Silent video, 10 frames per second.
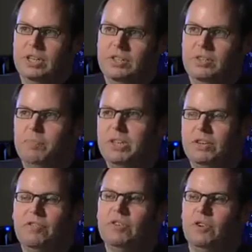It's a bit
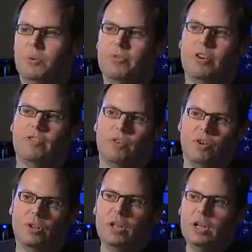different to normal
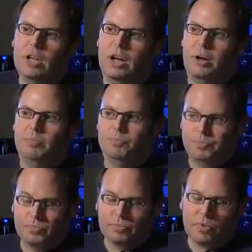free-for-all.
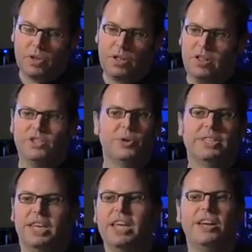There's
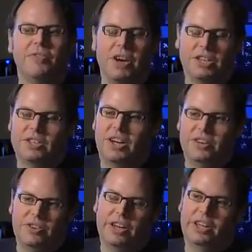always a king in Regicide,
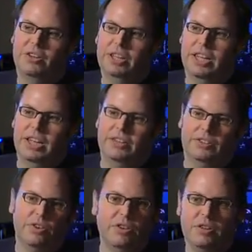and you've got to kill the king.
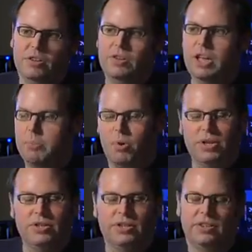So you can get
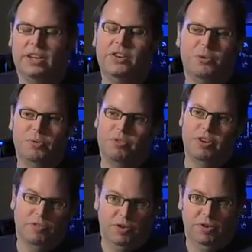points just like a normal
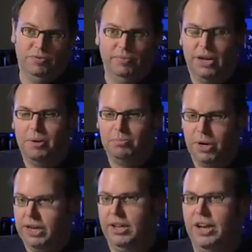free-for-all
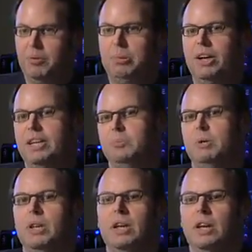by killing other players,
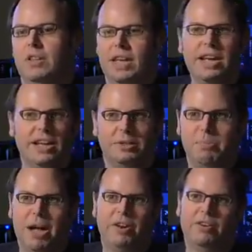but the king gets a
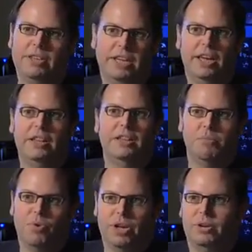bounty on his head, and
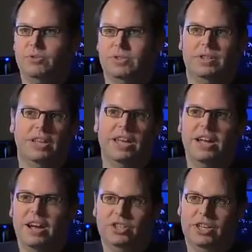the more kills that the
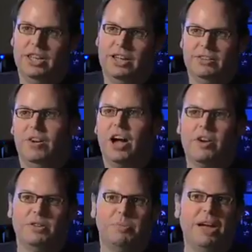king actually gets, the
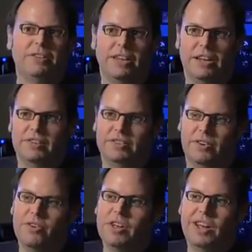higher his bounty gets.
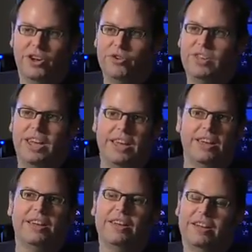So a good
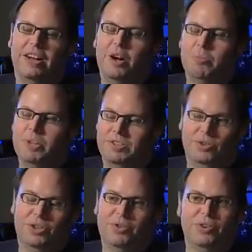king is
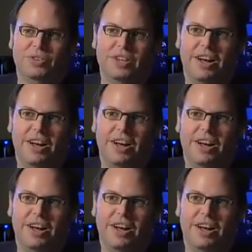also a good